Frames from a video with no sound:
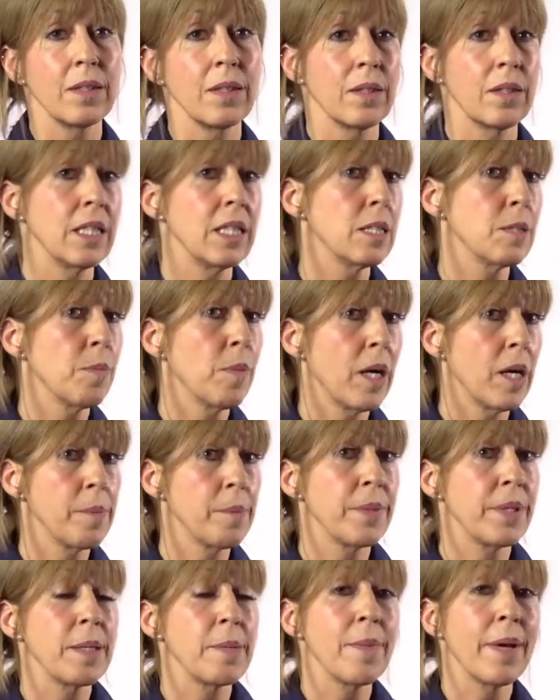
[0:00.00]
These might
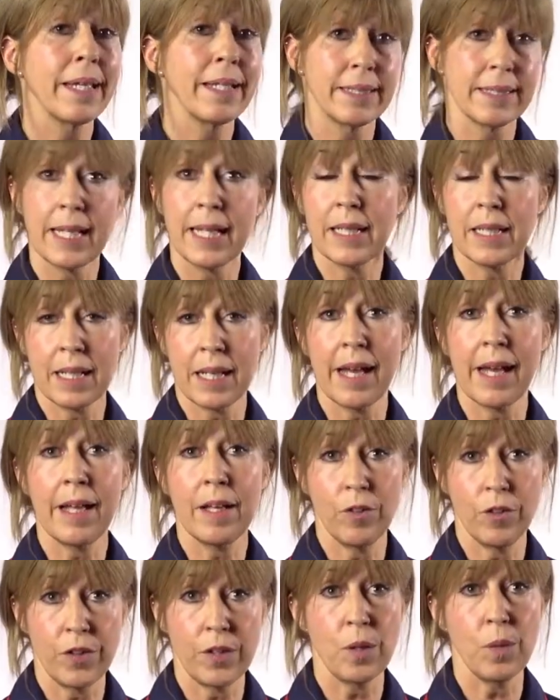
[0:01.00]
be maintaining a
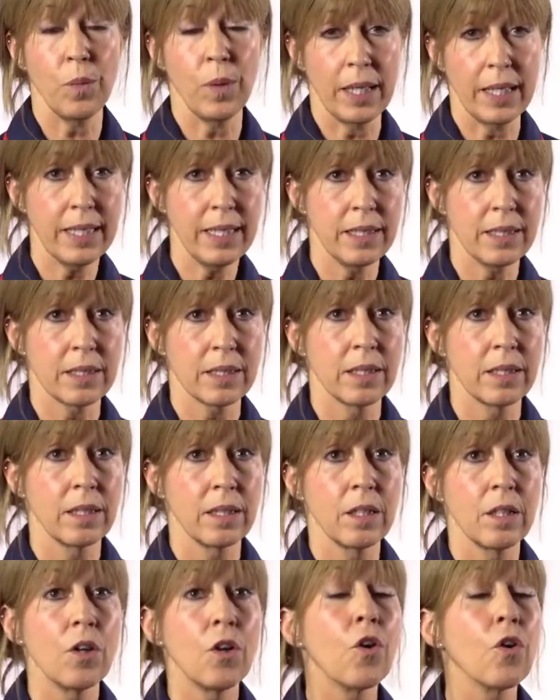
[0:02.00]
healthy weight
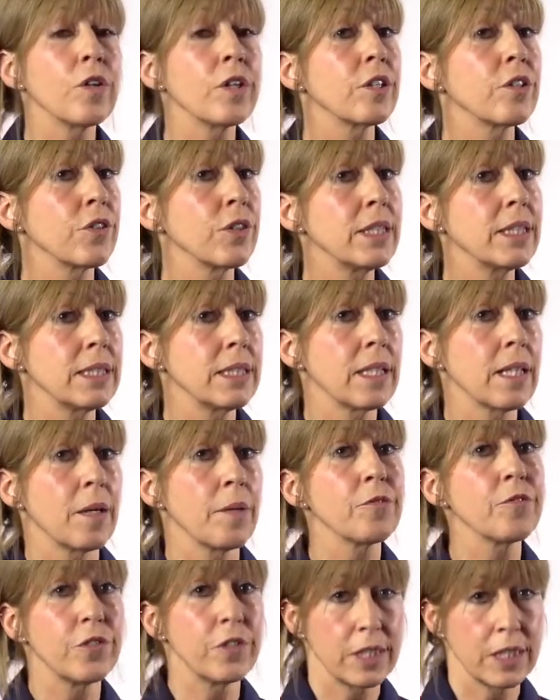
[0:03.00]
or increasing
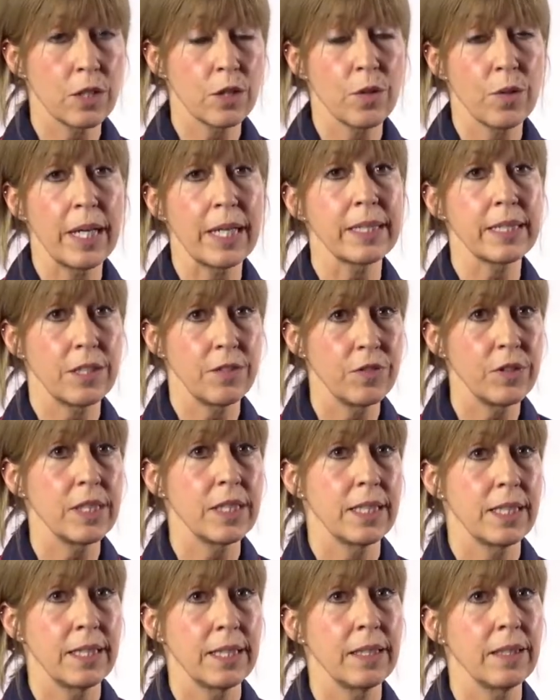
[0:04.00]
up physical
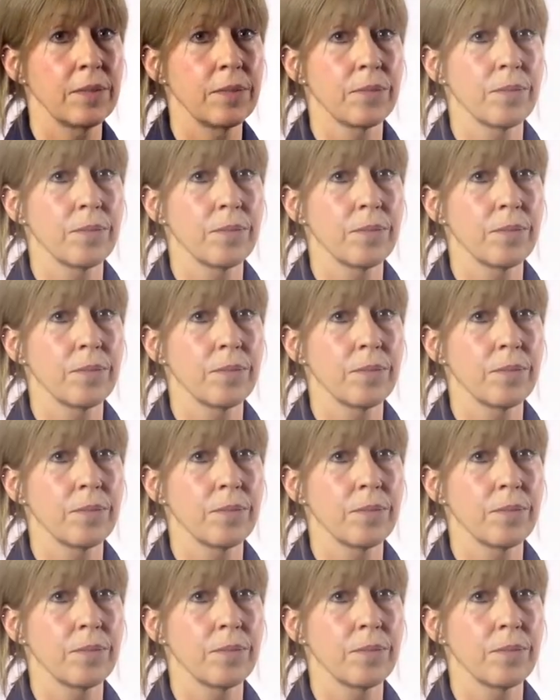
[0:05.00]
activity.